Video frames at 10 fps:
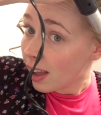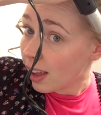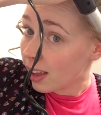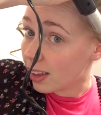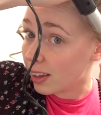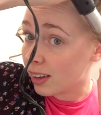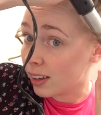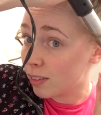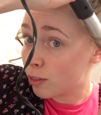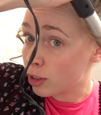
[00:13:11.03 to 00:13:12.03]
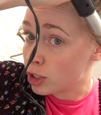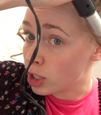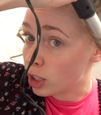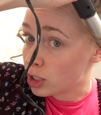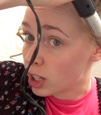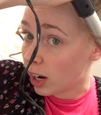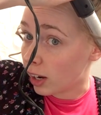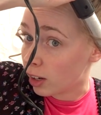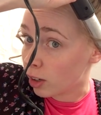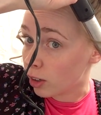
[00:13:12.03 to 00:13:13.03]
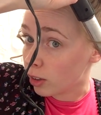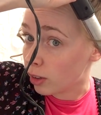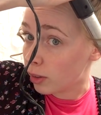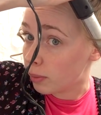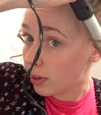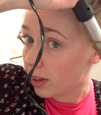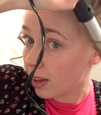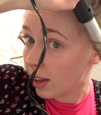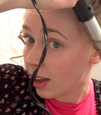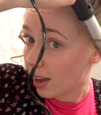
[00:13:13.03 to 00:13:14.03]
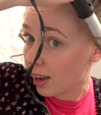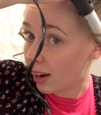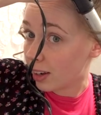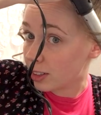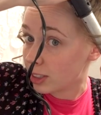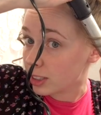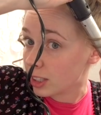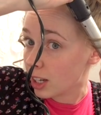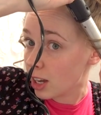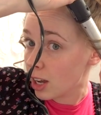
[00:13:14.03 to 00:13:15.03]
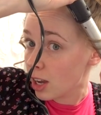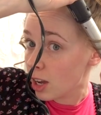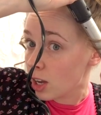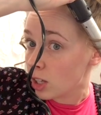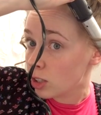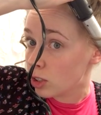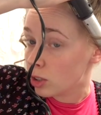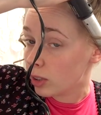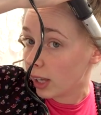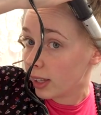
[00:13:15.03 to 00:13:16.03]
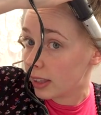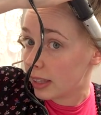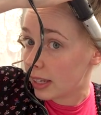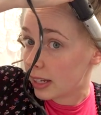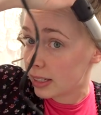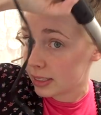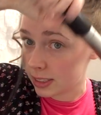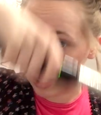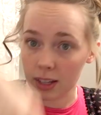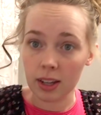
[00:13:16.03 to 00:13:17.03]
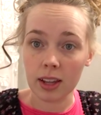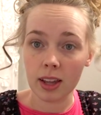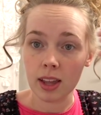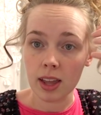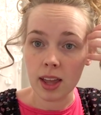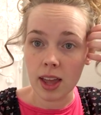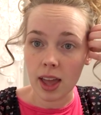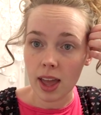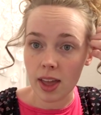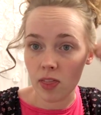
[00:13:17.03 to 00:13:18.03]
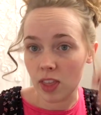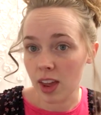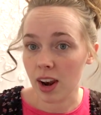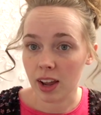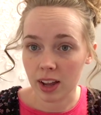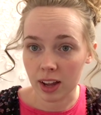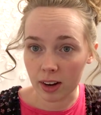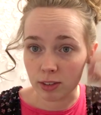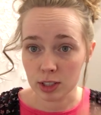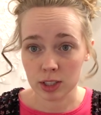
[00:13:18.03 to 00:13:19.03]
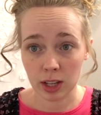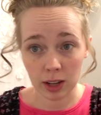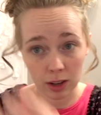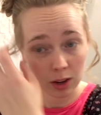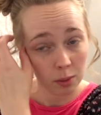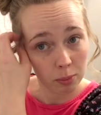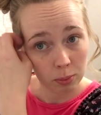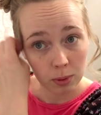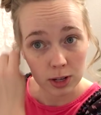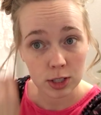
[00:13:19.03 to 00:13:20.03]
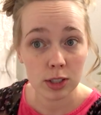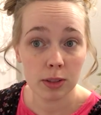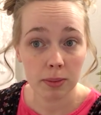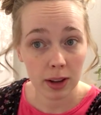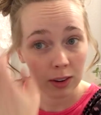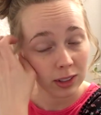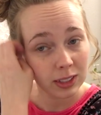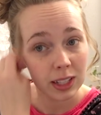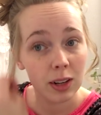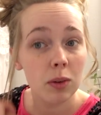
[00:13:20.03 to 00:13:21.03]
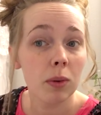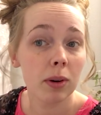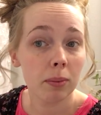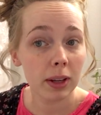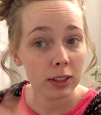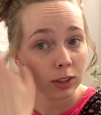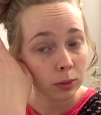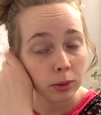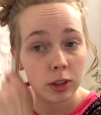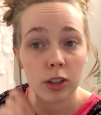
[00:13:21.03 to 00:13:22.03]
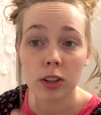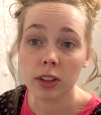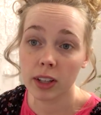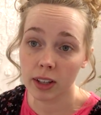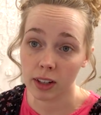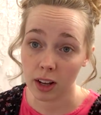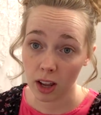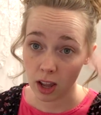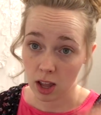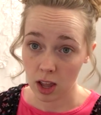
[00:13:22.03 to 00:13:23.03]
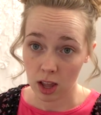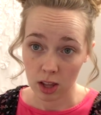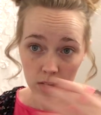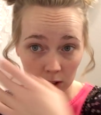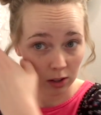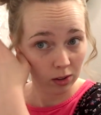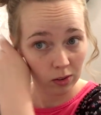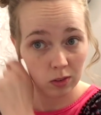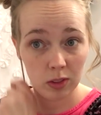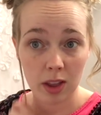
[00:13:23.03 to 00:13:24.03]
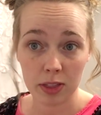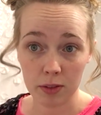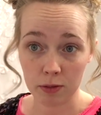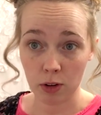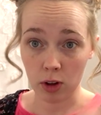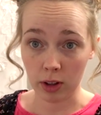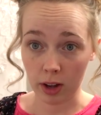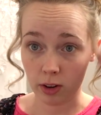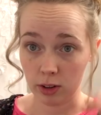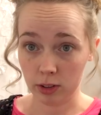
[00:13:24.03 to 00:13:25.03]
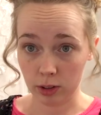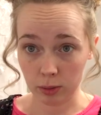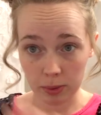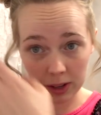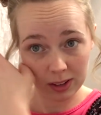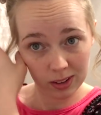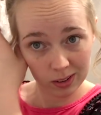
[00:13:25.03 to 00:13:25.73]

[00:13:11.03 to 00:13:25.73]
And for church, I curl them and I just do like this. And then I kind of just like brush them out because I don't want them like super curly, and let them fall out a little bit.